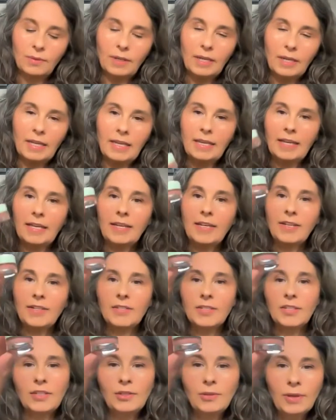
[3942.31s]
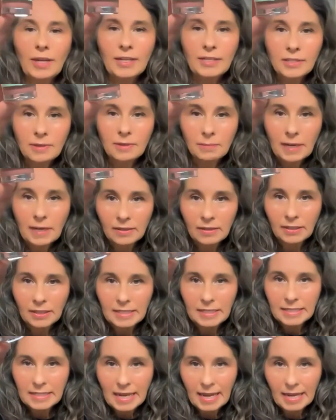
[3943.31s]
is you get some little
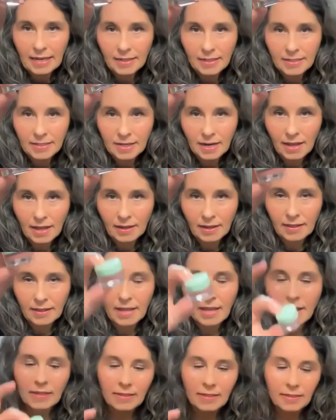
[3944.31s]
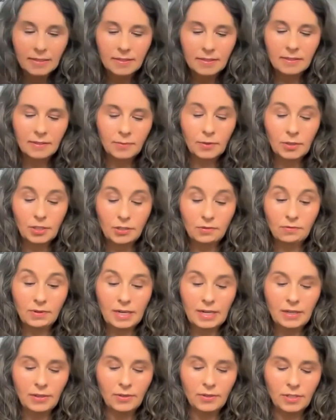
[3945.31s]
containers like this, which are
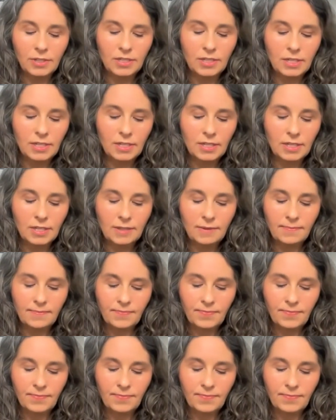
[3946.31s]
really good to do.